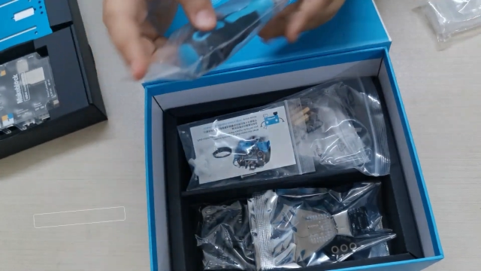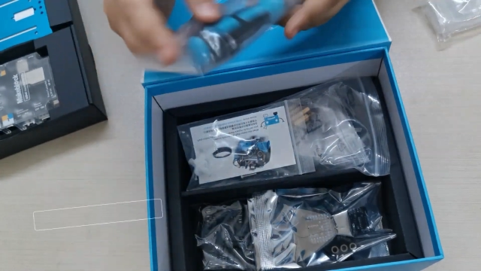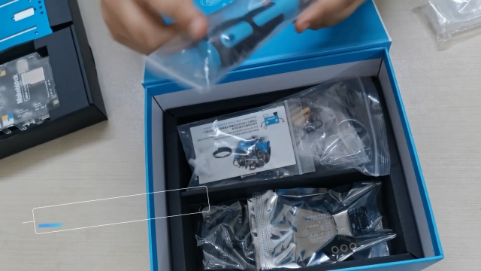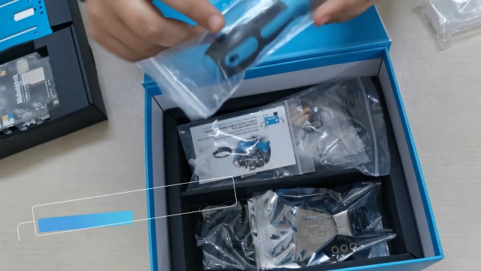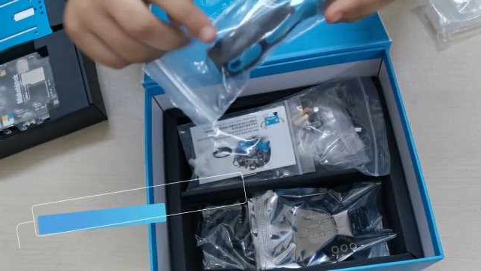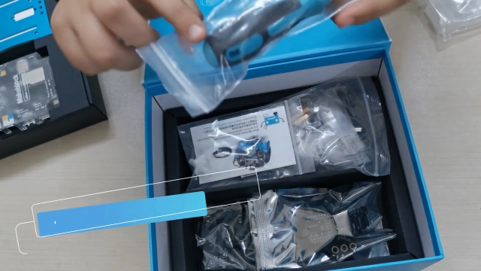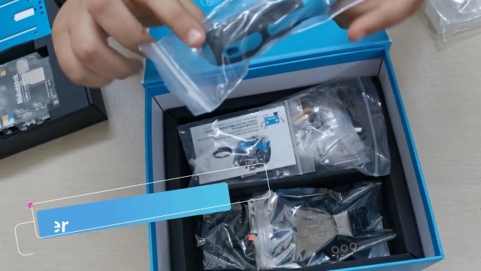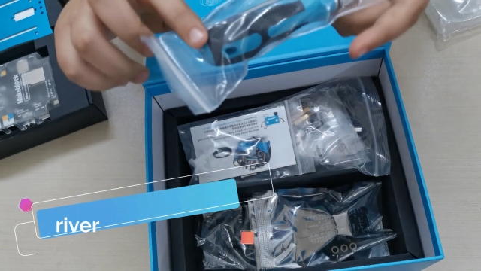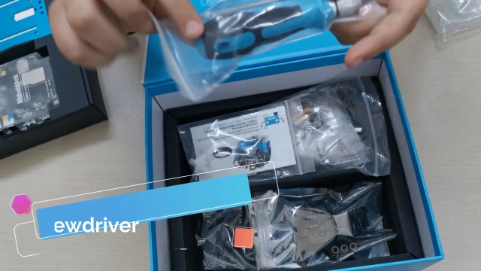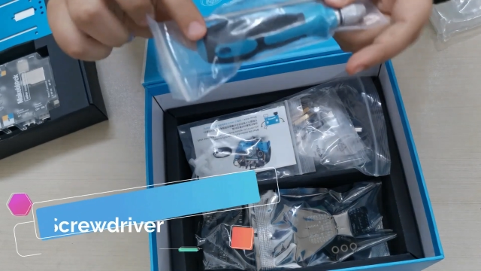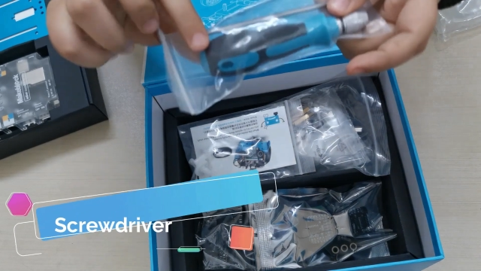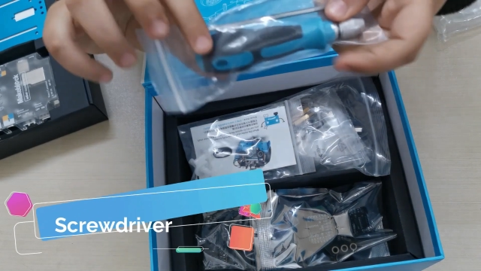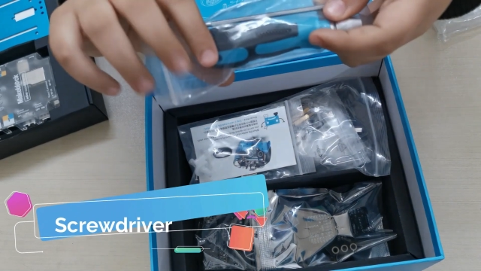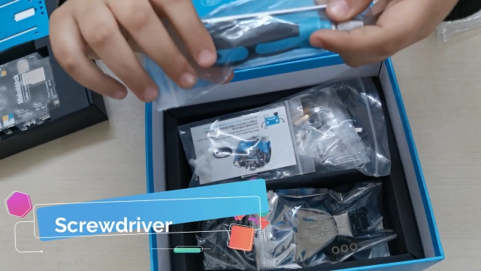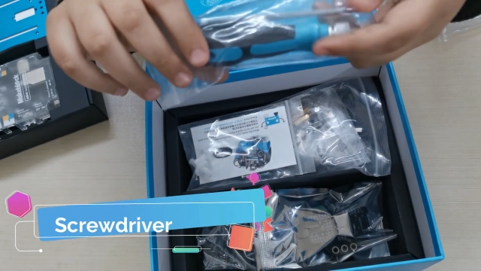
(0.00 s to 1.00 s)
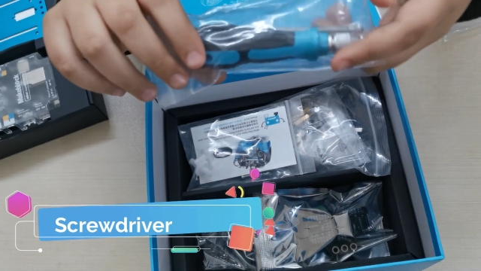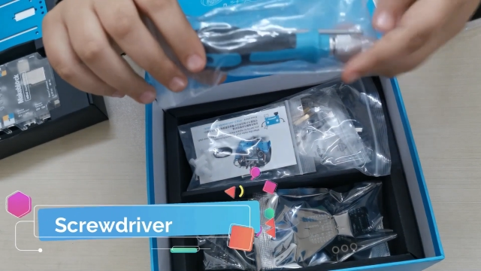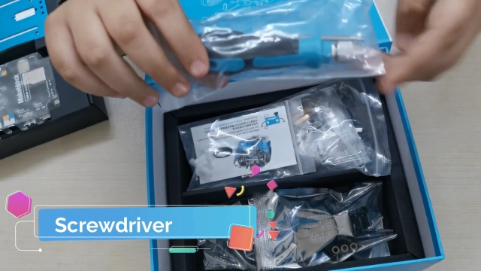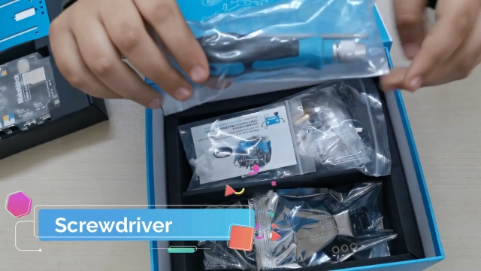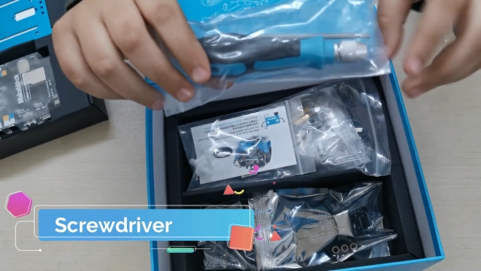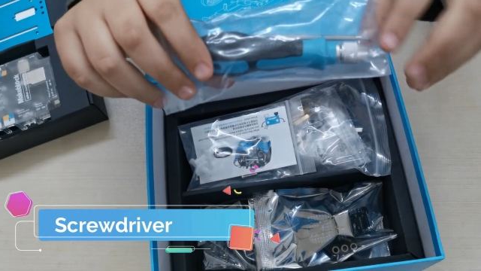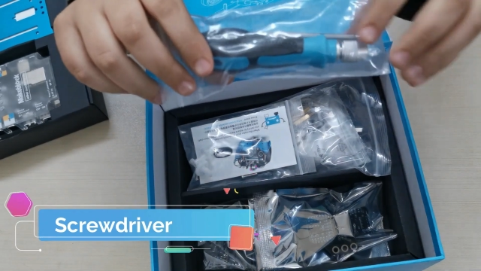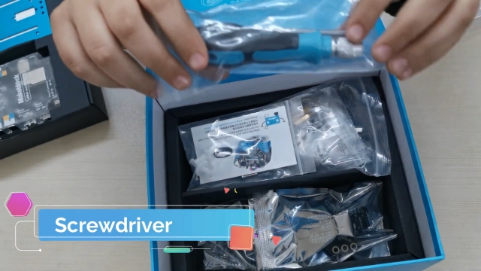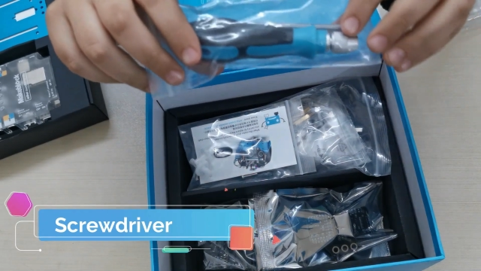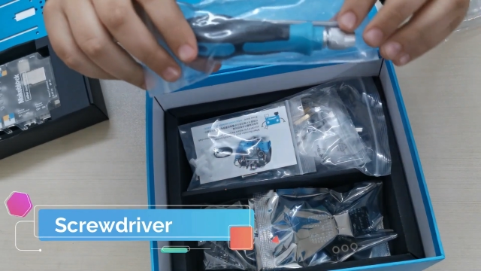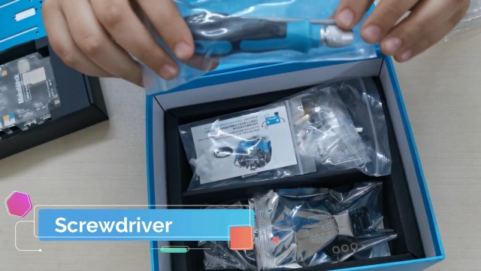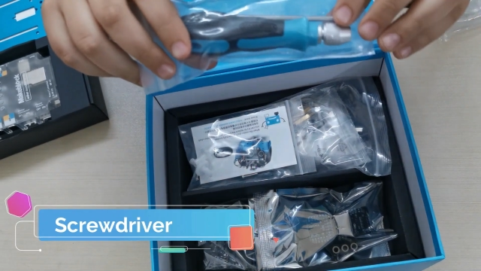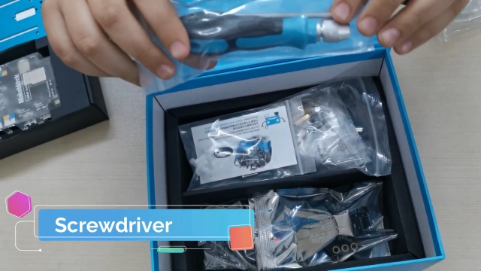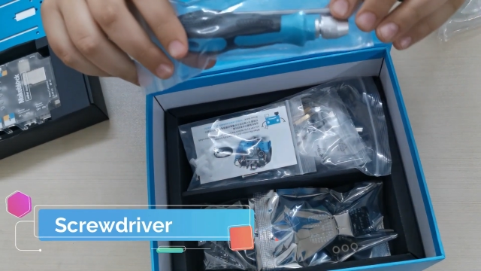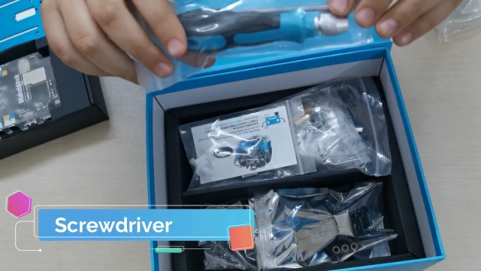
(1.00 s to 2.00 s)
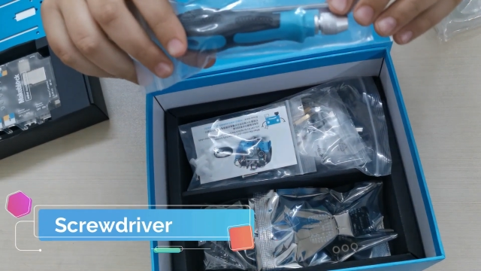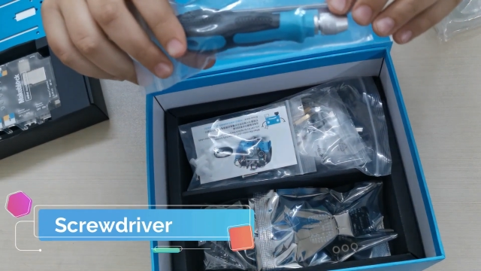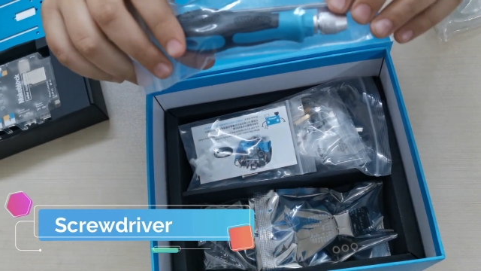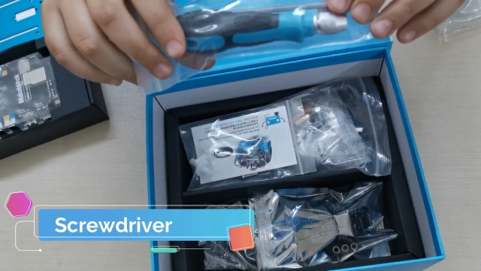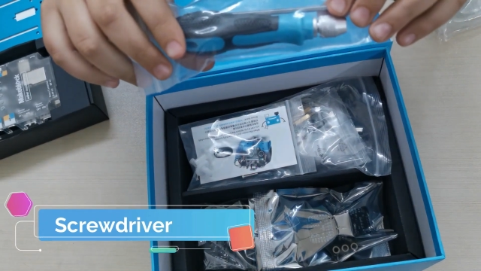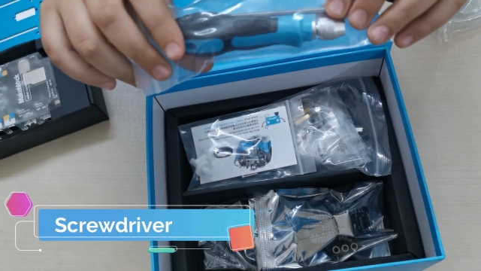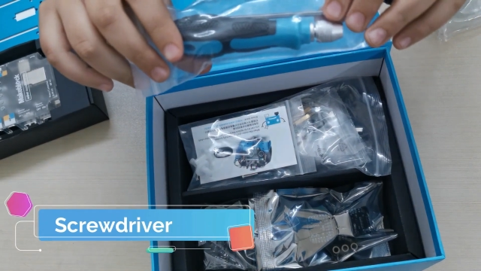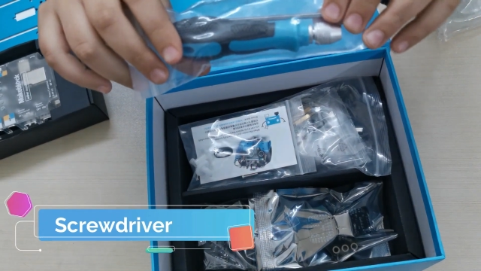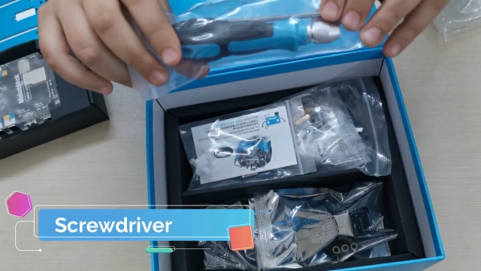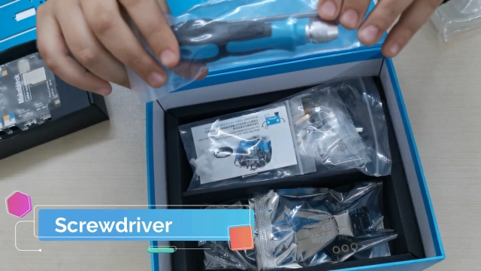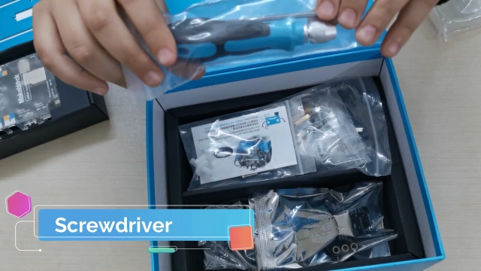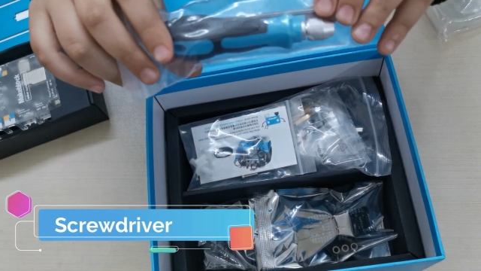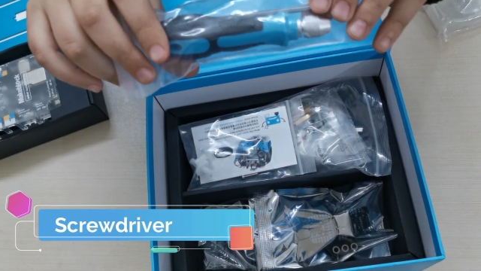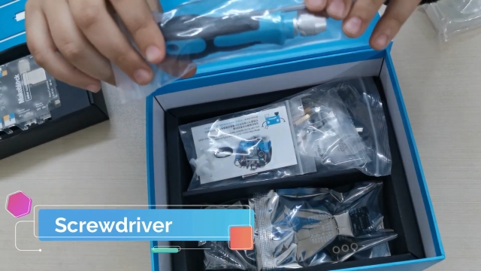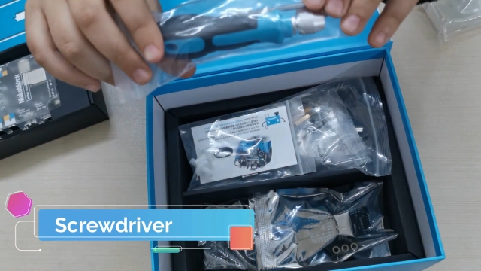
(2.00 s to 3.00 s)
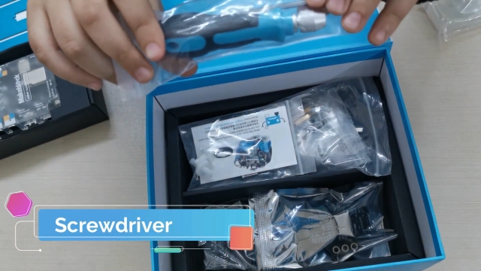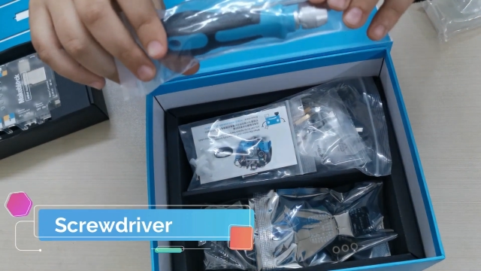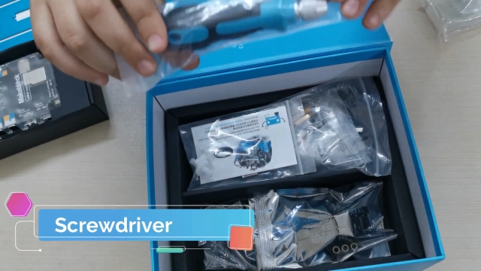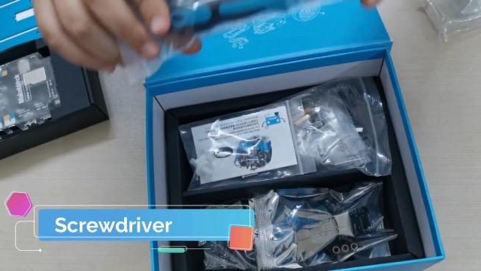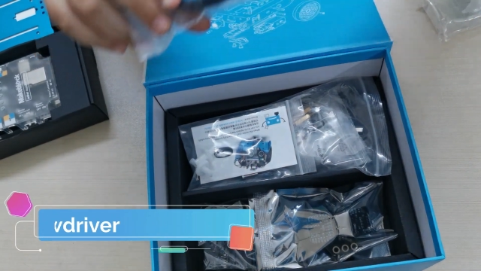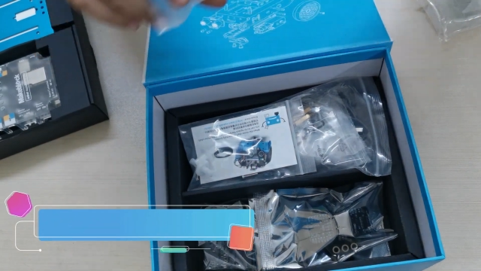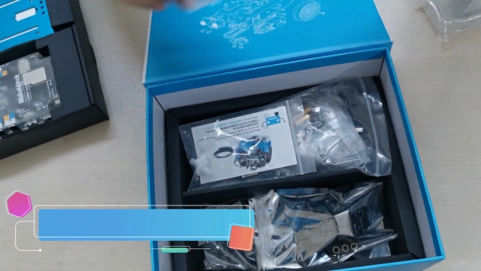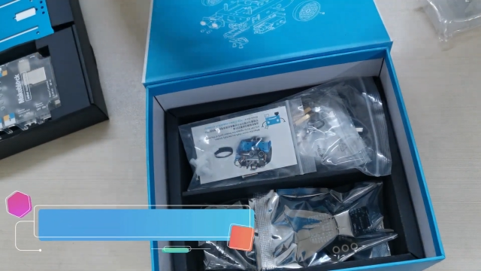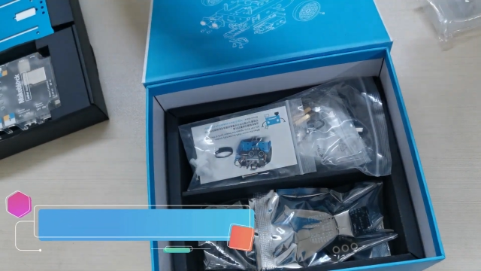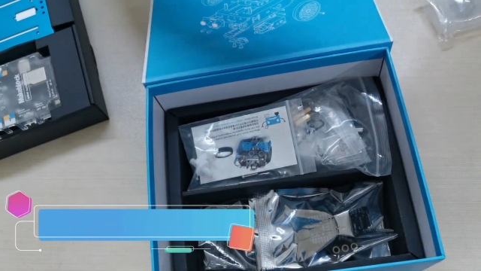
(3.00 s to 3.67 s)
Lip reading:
[unreadable: no face in view]